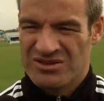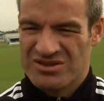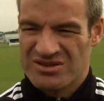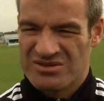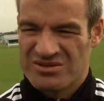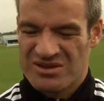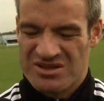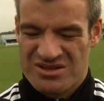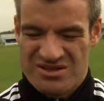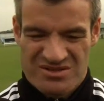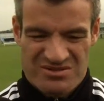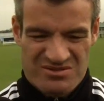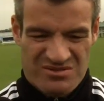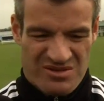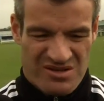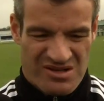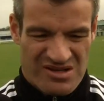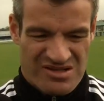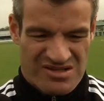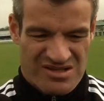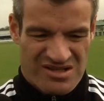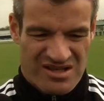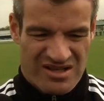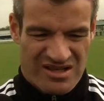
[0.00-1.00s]
It's
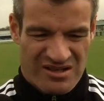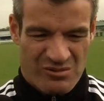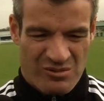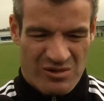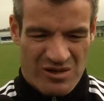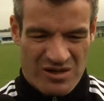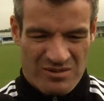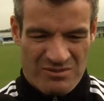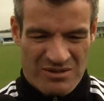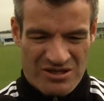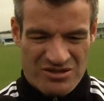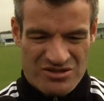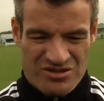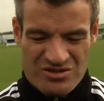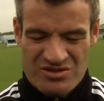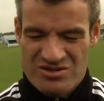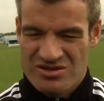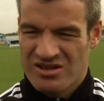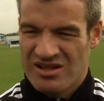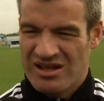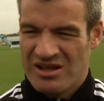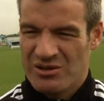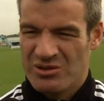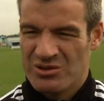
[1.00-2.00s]
I get worried about June,
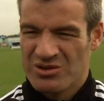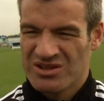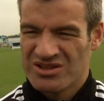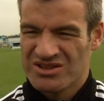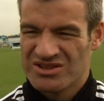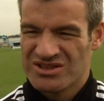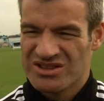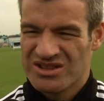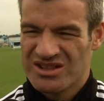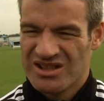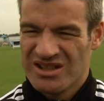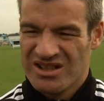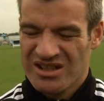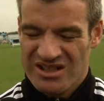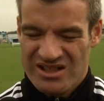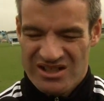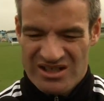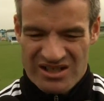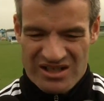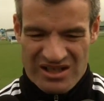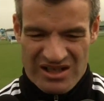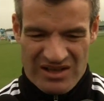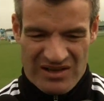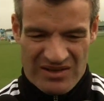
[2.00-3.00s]
July, August.
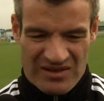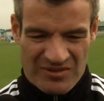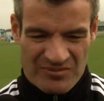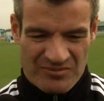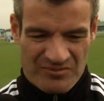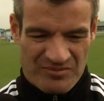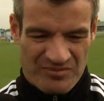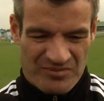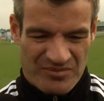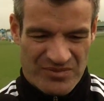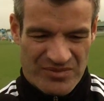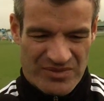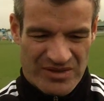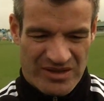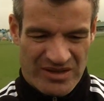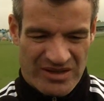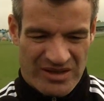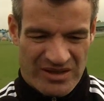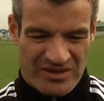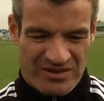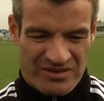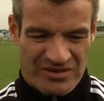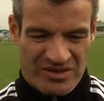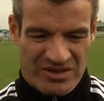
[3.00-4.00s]
You
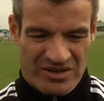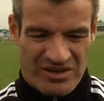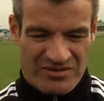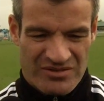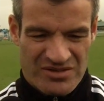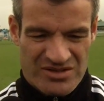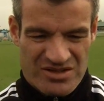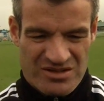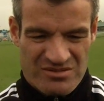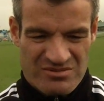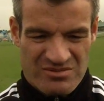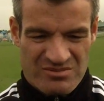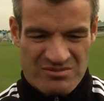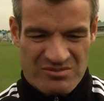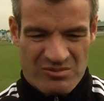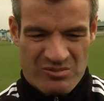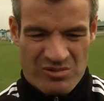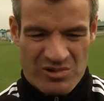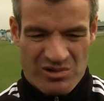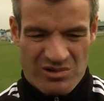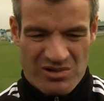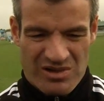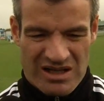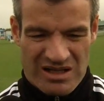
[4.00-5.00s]
know, he's got obviously a
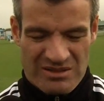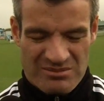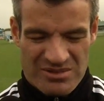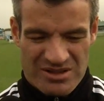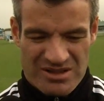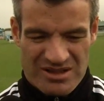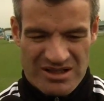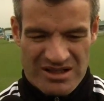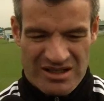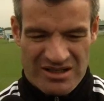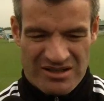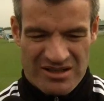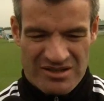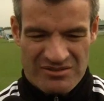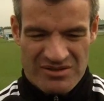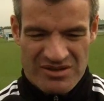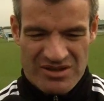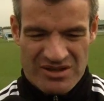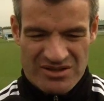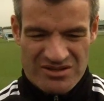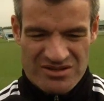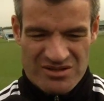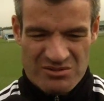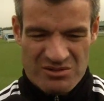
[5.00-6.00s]
World Cup and
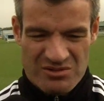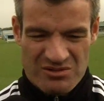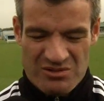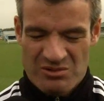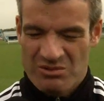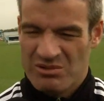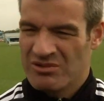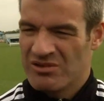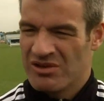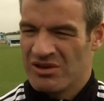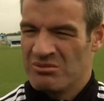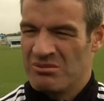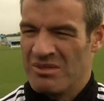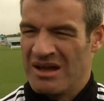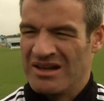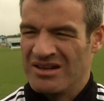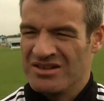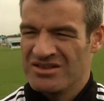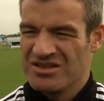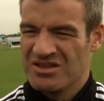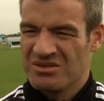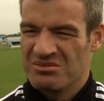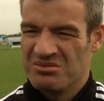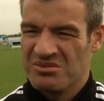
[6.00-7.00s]
everything, so we've got to
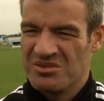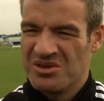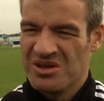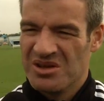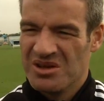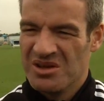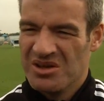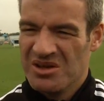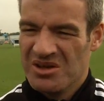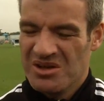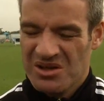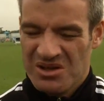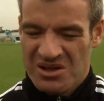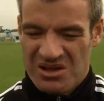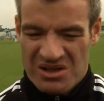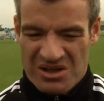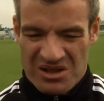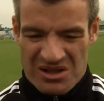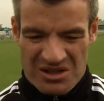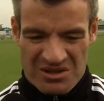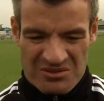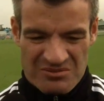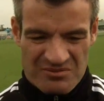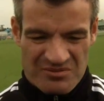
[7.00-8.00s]
manage him,
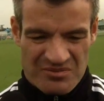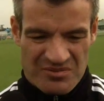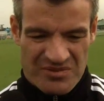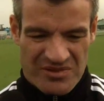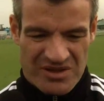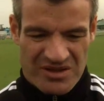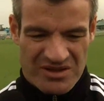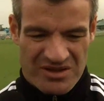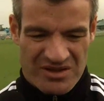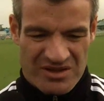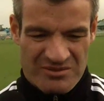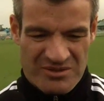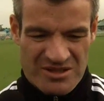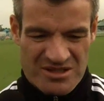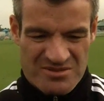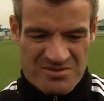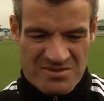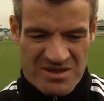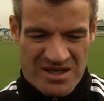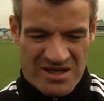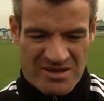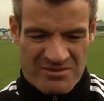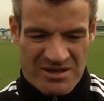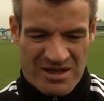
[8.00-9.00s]
and you've got to be
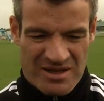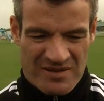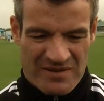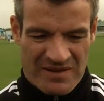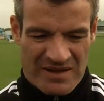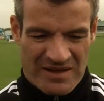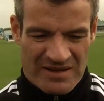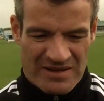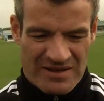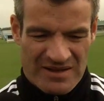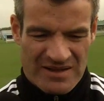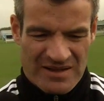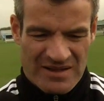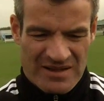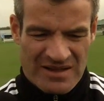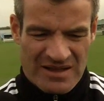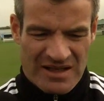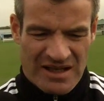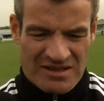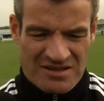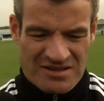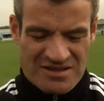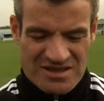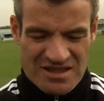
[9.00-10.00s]
smart about that.
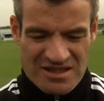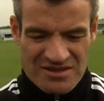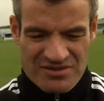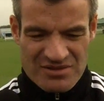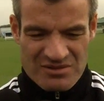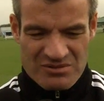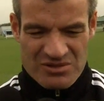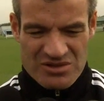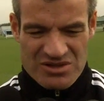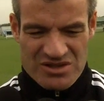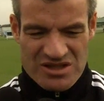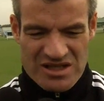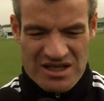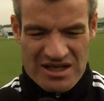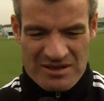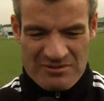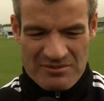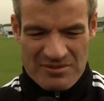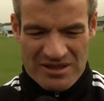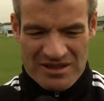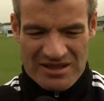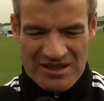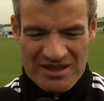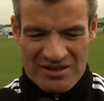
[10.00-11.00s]
And Stephen
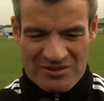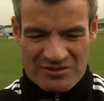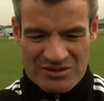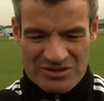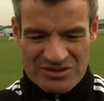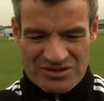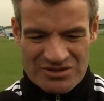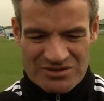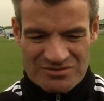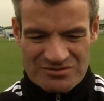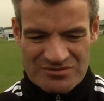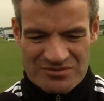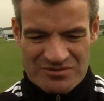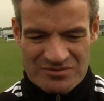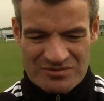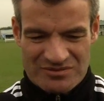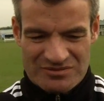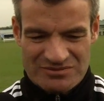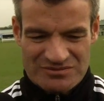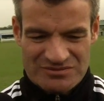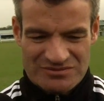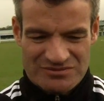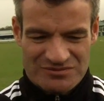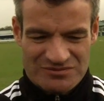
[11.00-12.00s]
was
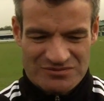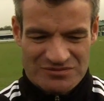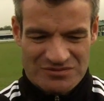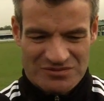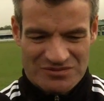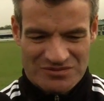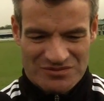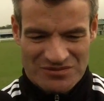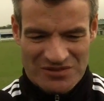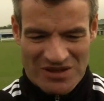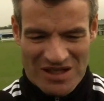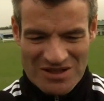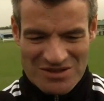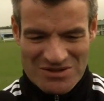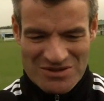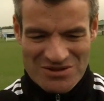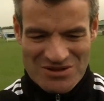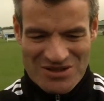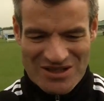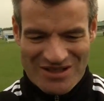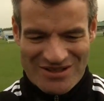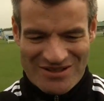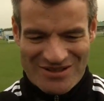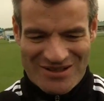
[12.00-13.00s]
far too
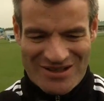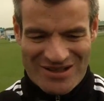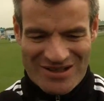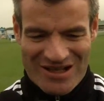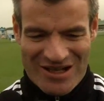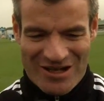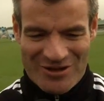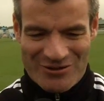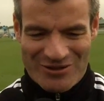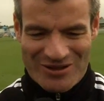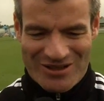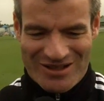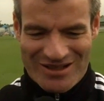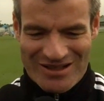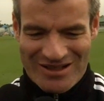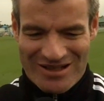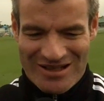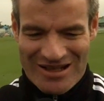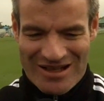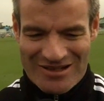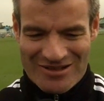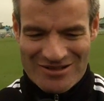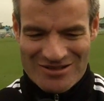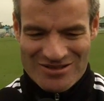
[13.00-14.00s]
keen to get going, and he
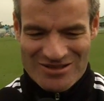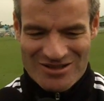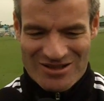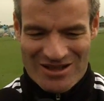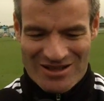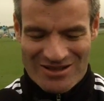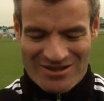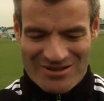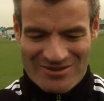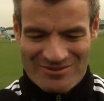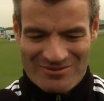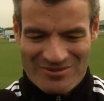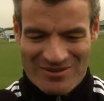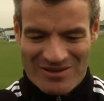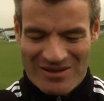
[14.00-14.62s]
had a slight